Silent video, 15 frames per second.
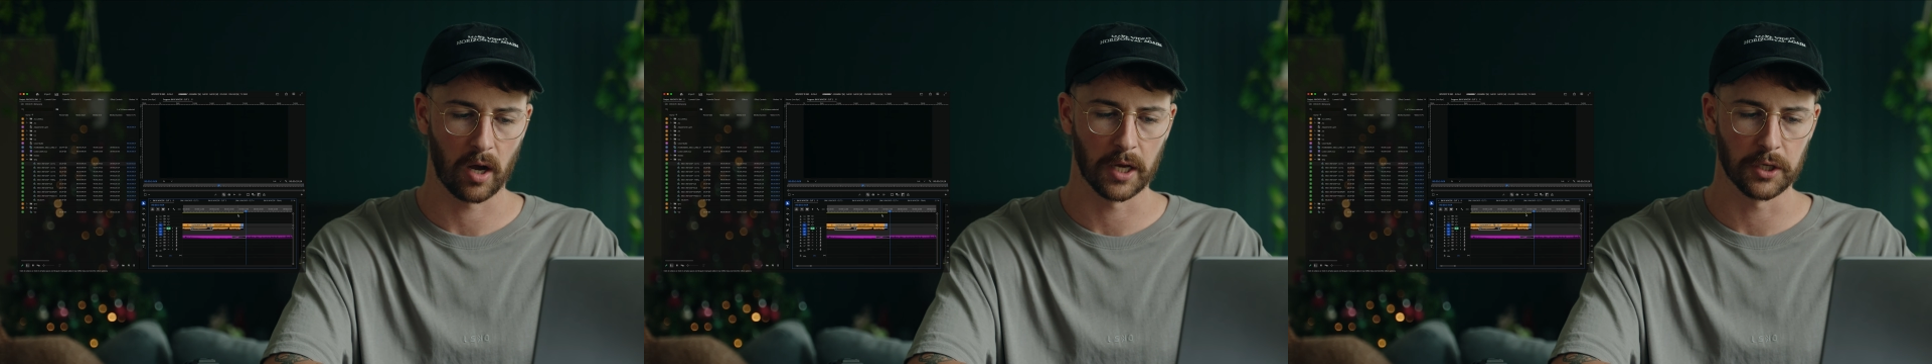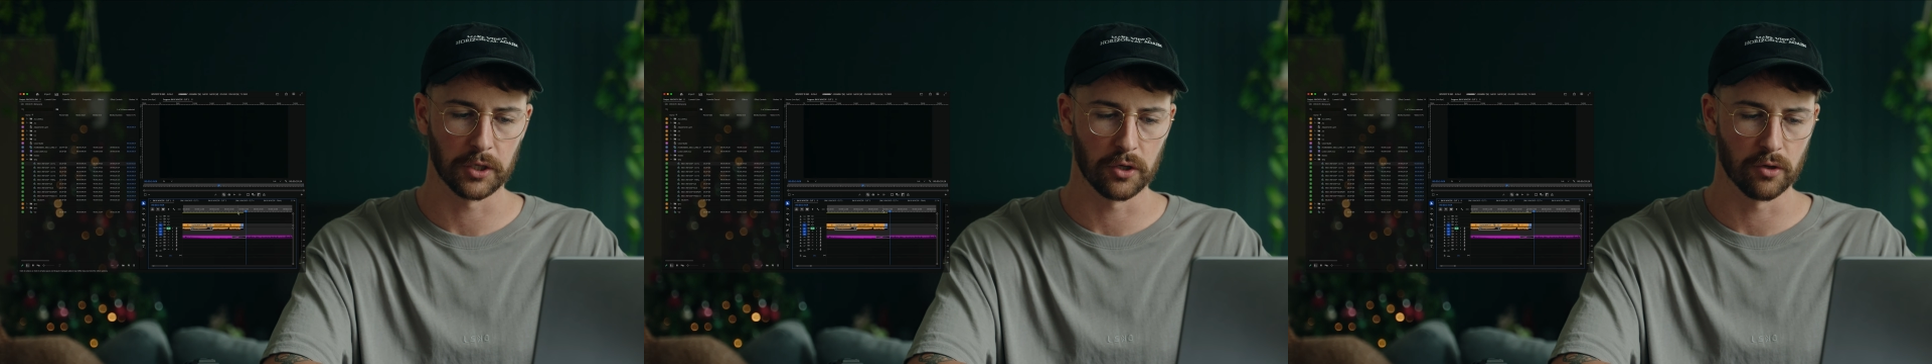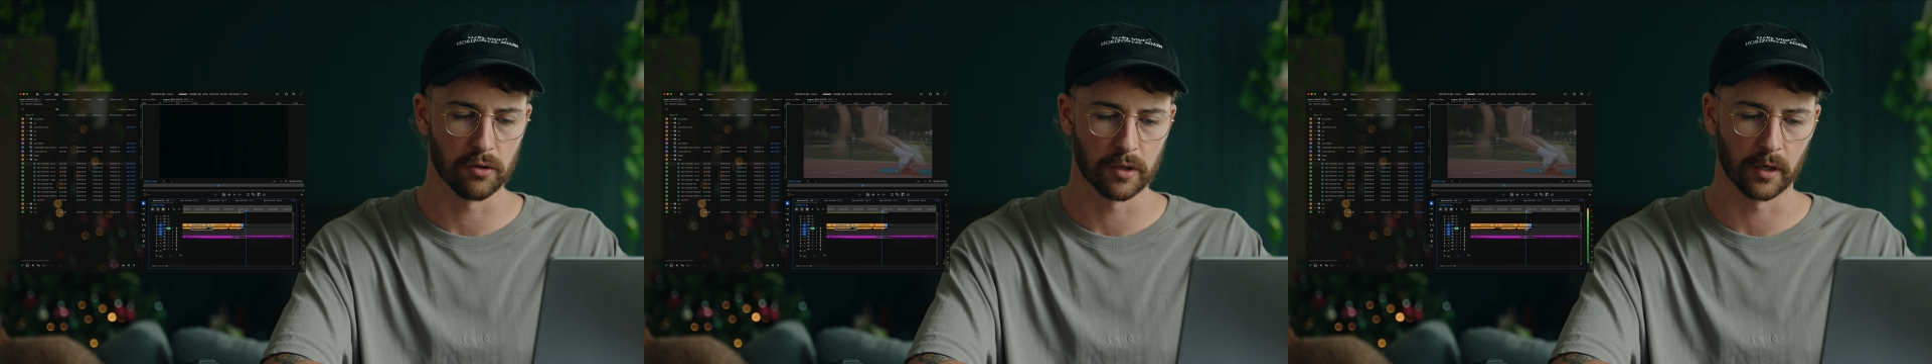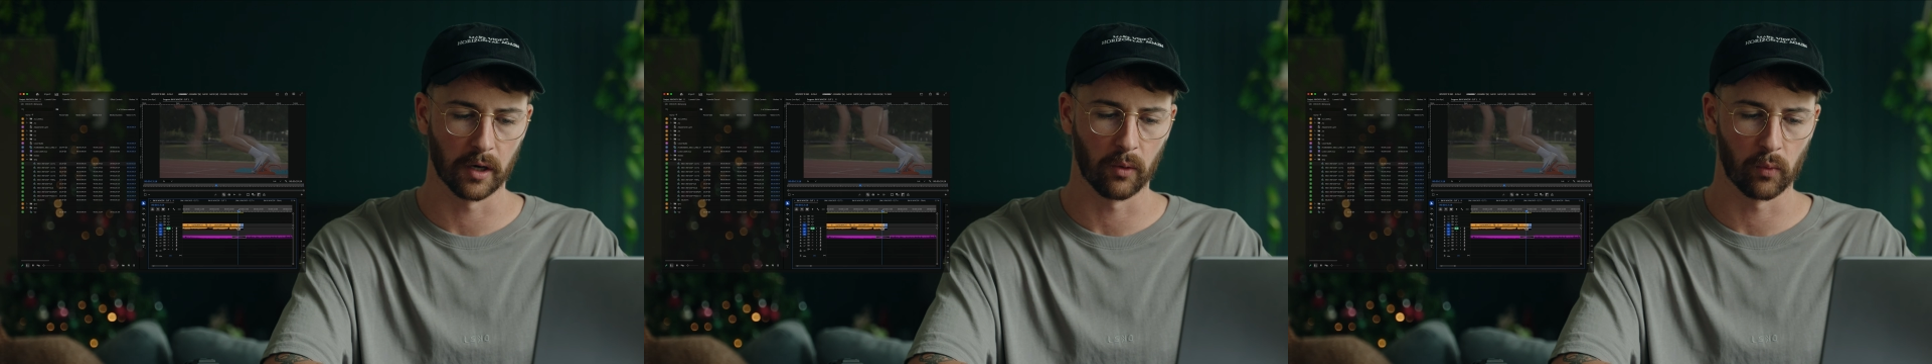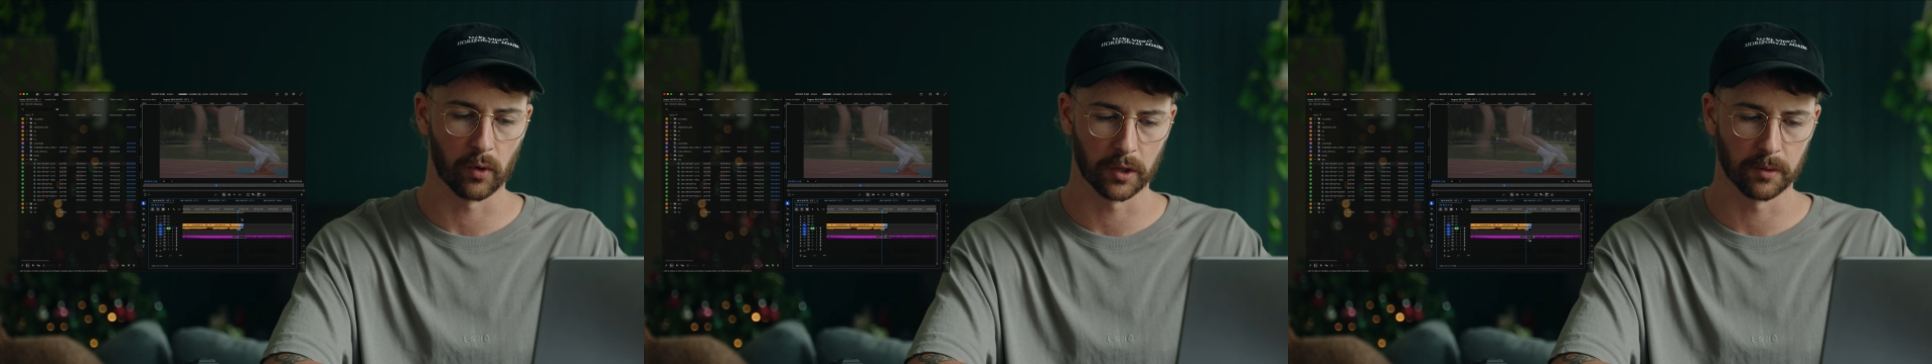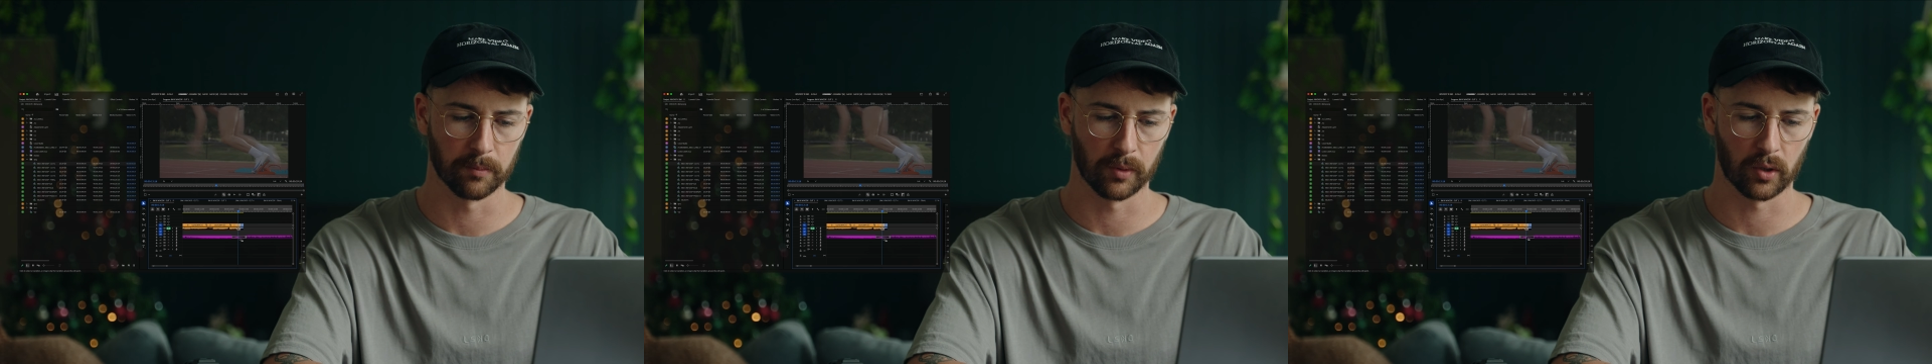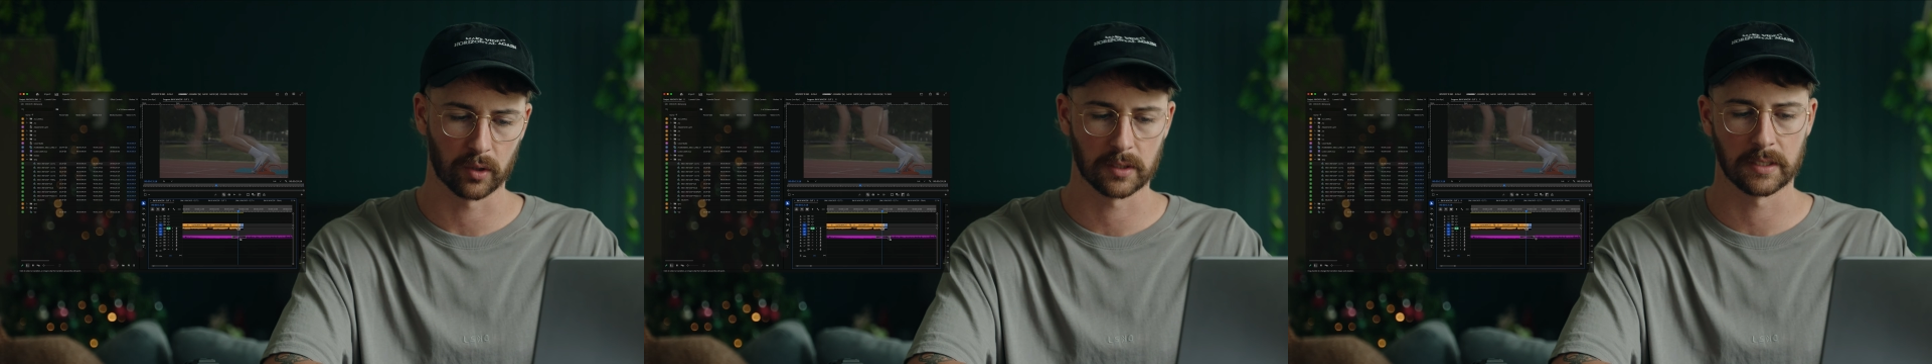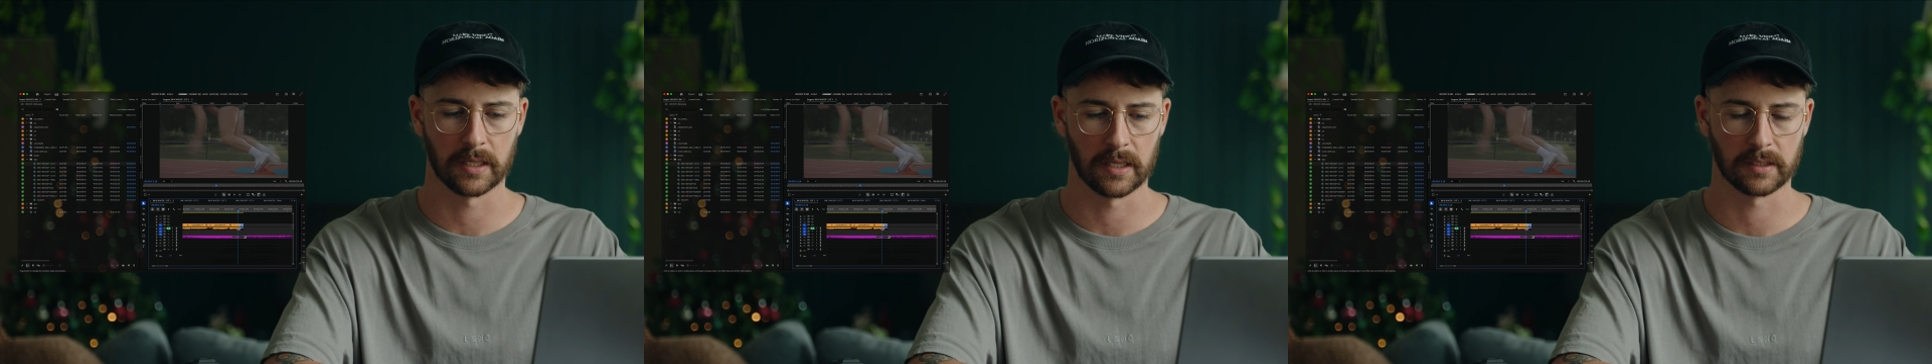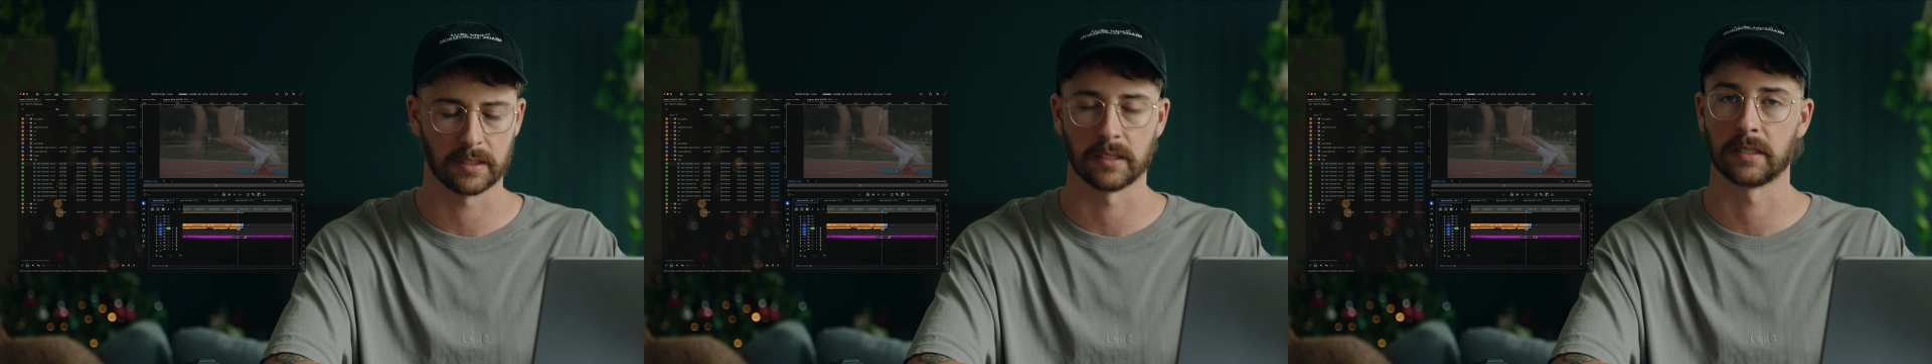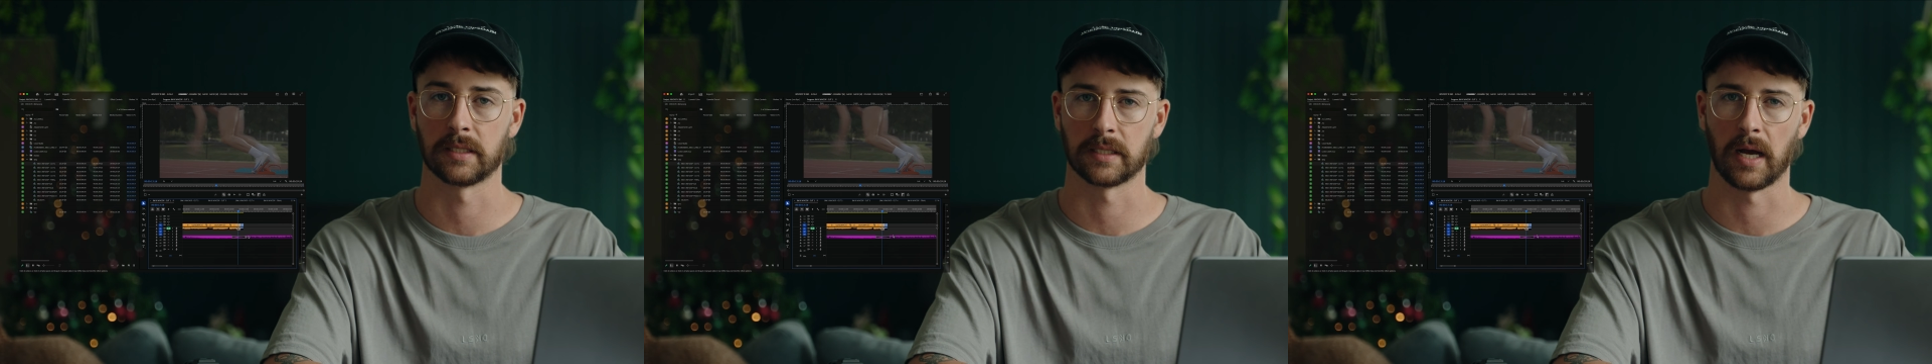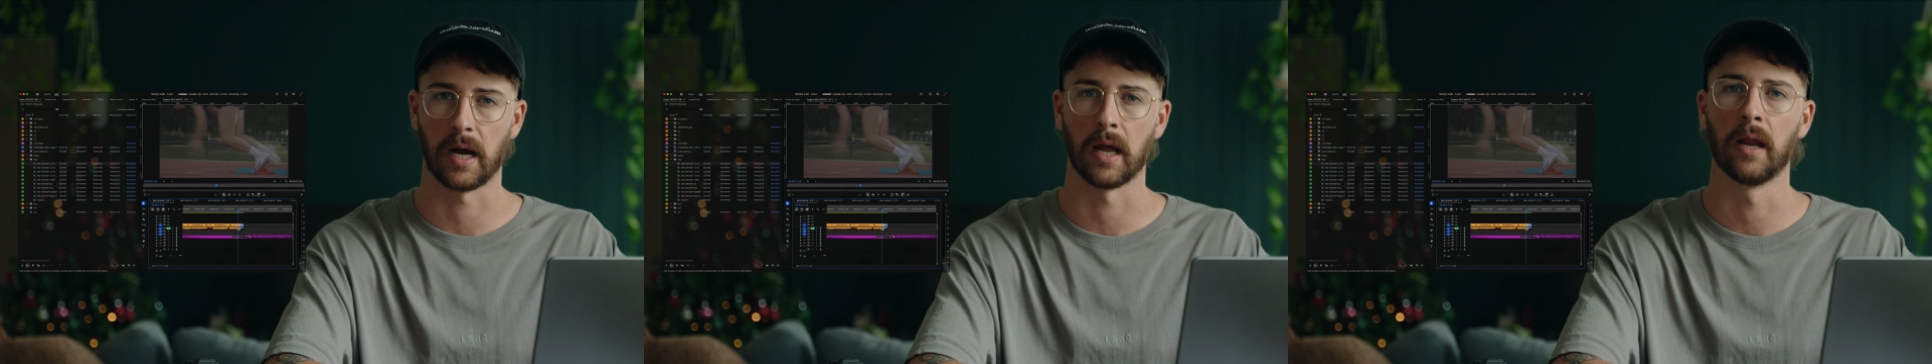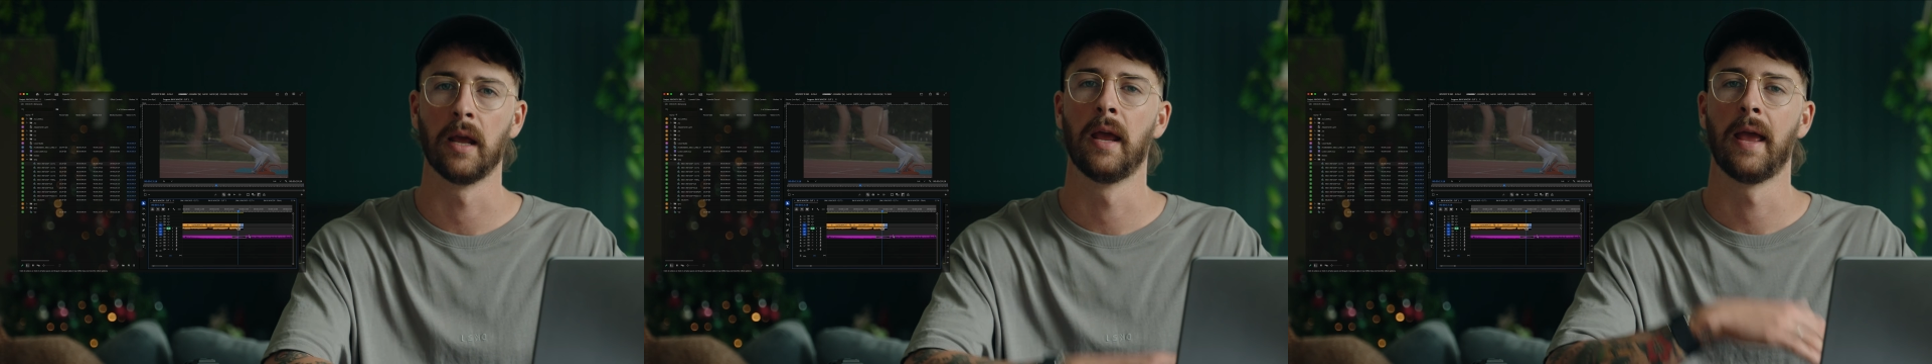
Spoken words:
I knew that I wanted the block starts to start